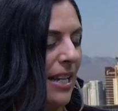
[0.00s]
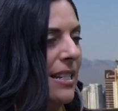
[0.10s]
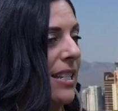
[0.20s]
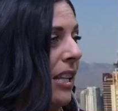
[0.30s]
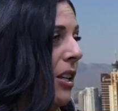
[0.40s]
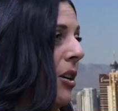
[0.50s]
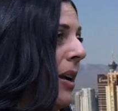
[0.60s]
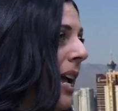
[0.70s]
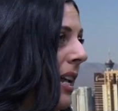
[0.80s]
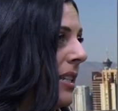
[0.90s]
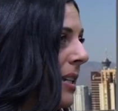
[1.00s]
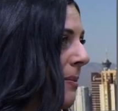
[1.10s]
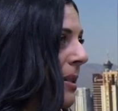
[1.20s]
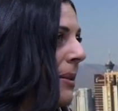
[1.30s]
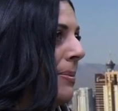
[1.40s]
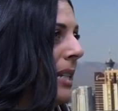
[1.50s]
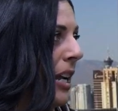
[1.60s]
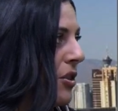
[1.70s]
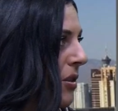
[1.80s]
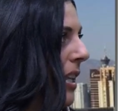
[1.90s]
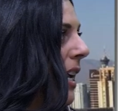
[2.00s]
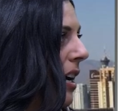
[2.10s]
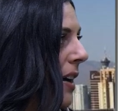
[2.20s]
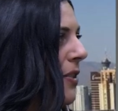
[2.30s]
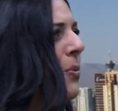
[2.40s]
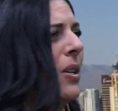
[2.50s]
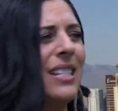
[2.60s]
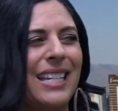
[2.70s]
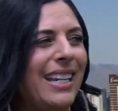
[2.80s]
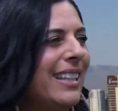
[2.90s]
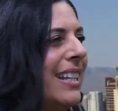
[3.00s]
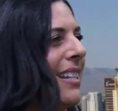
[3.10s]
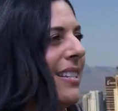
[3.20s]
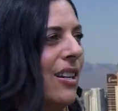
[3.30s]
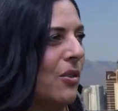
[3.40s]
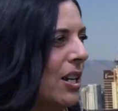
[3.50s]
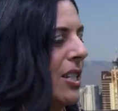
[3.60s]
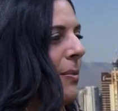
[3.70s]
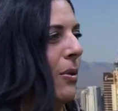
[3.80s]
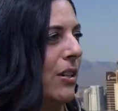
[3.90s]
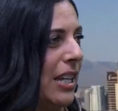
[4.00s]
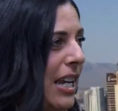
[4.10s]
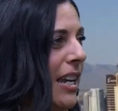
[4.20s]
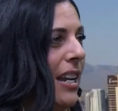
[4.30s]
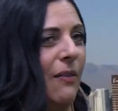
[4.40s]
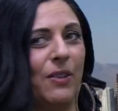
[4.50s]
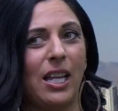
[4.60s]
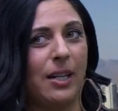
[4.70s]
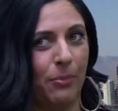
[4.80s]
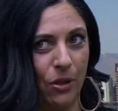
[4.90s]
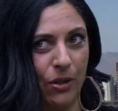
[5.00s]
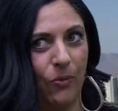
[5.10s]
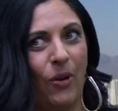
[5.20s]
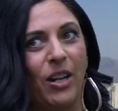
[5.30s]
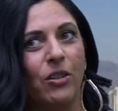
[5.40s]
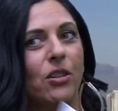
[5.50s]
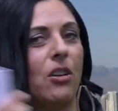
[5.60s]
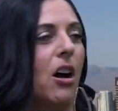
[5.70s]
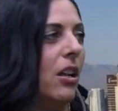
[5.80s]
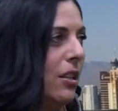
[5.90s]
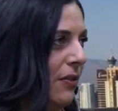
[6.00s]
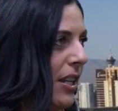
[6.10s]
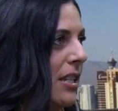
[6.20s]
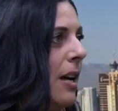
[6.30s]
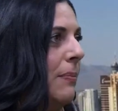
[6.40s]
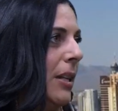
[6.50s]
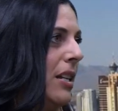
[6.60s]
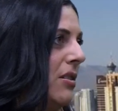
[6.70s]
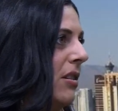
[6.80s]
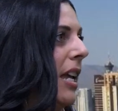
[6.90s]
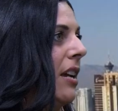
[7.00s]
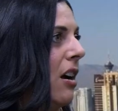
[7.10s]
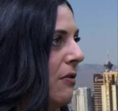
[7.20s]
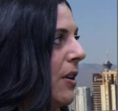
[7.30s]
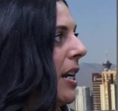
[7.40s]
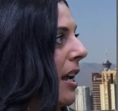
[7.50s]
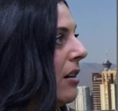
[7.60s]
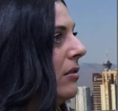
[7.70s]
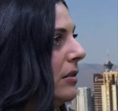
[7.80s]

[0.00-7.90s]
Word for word: Zillow had some substantial layoffs. We're seeing this across the board again. I feel like a broken record. All of these companies are laying off right now.